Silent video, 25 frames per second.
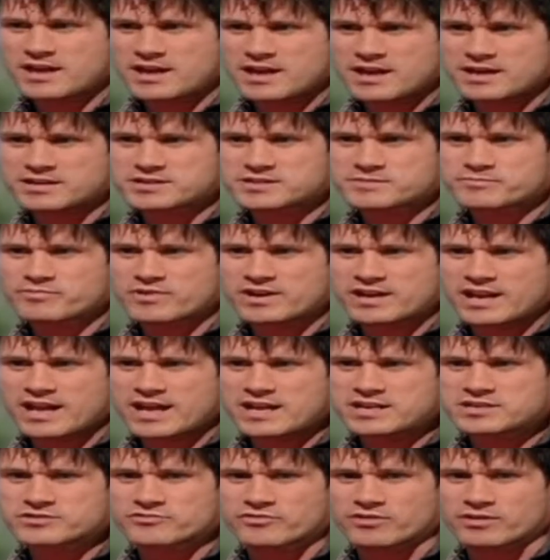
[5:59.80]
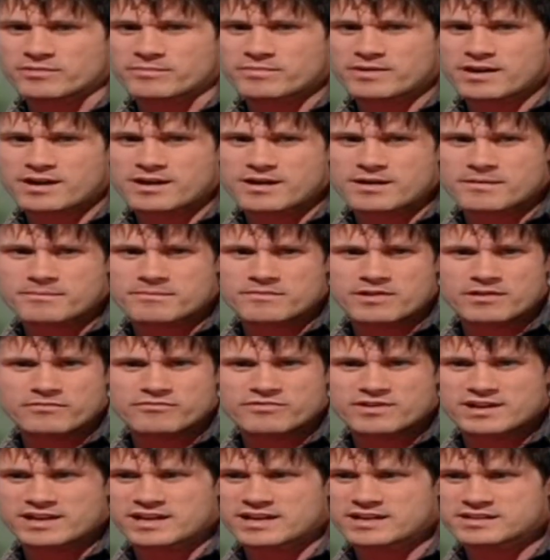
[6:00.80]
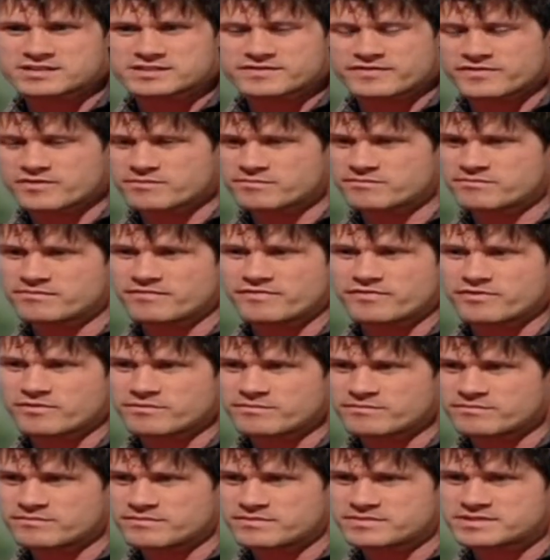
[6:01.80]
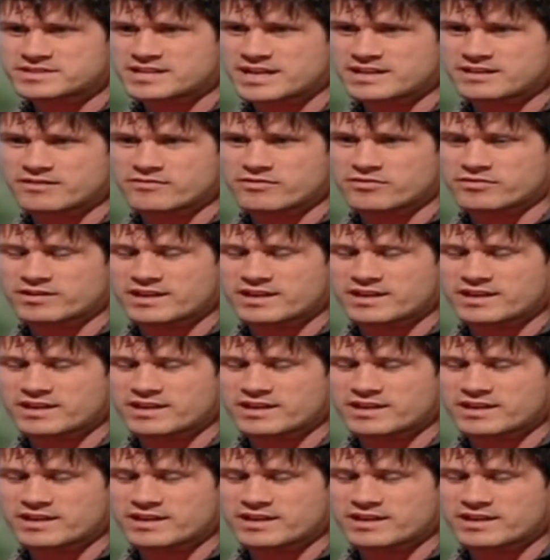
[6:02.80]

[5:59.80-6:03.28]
a spread age group. Um, it really is from from ten year old